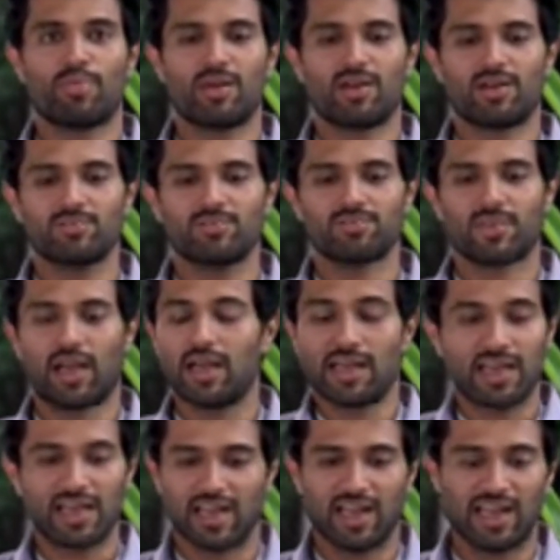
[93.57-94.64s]

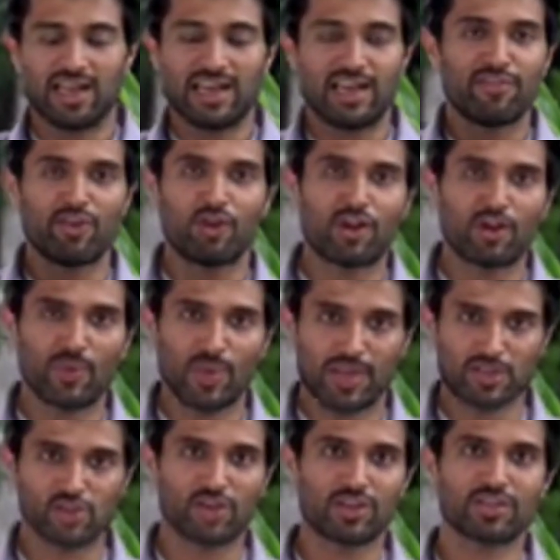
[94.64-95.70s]
I'll leave you all to
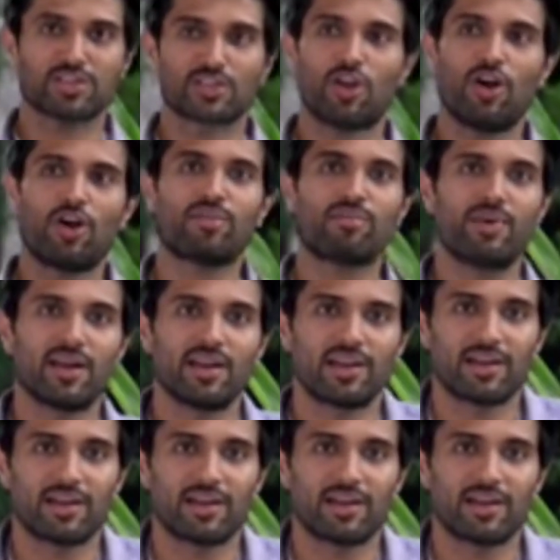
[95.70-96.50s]
enjoy the song, but